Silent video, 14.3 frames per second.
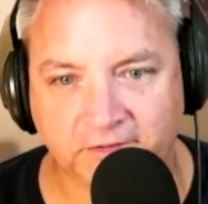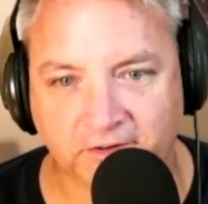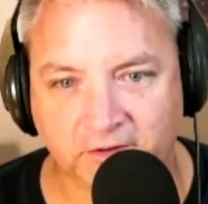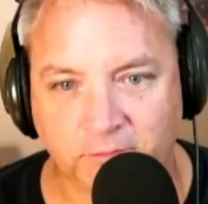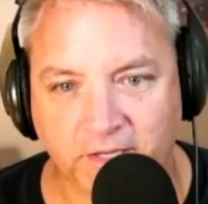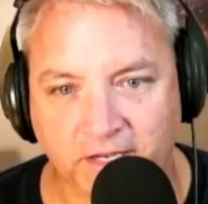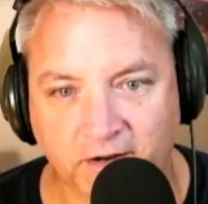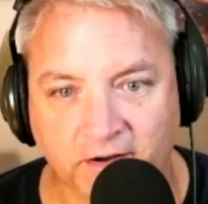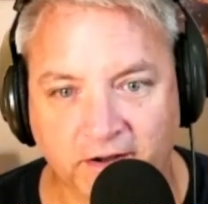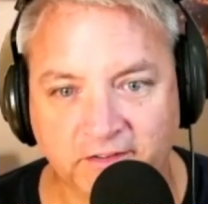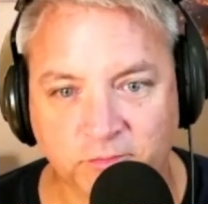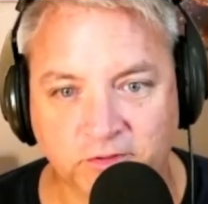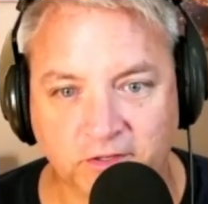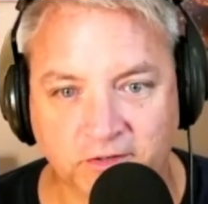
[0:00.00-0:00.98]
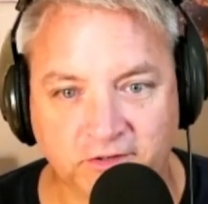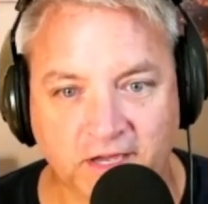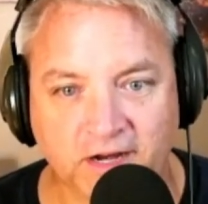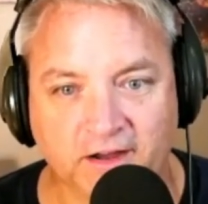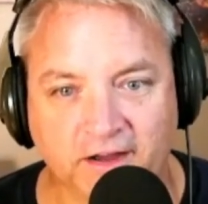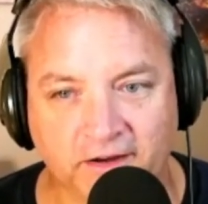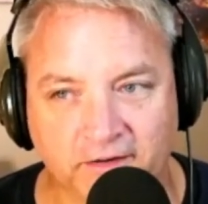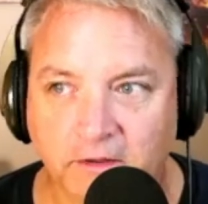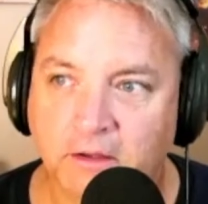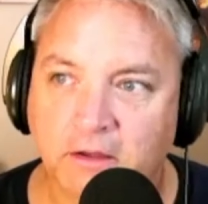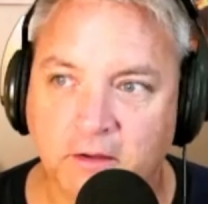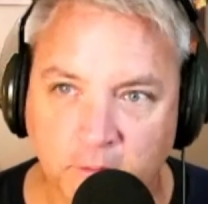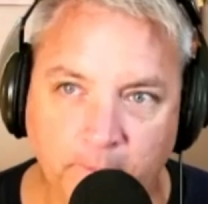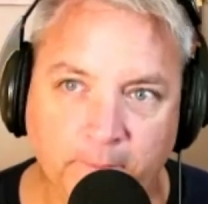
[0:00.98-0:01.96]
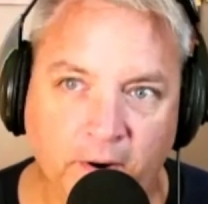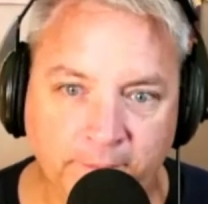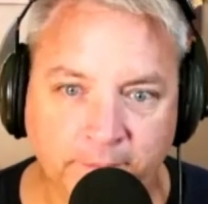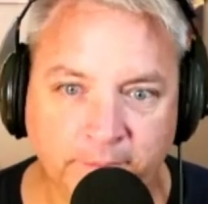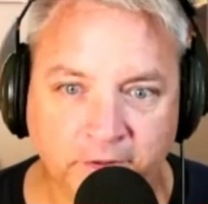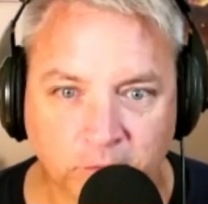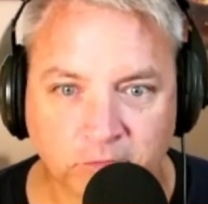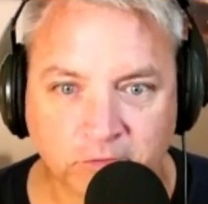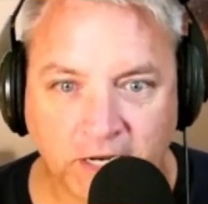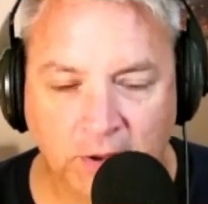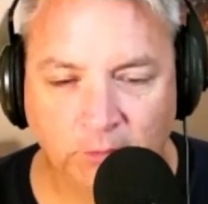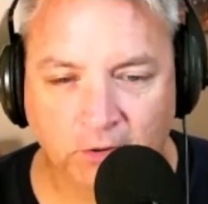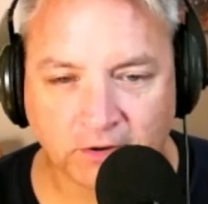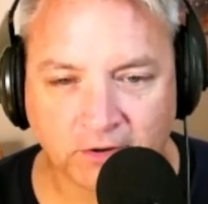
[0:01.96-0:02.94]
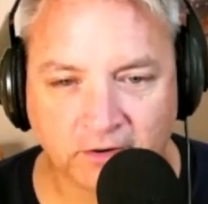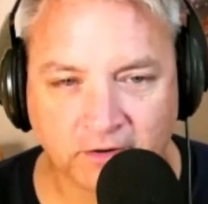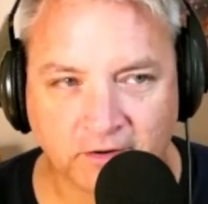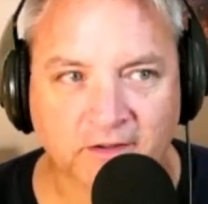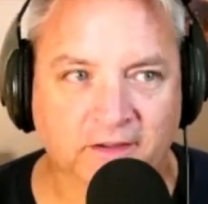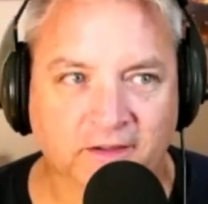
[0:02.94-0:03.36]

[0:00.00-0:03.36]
going to be at odds with the Jedi, probably Luke Skywalker.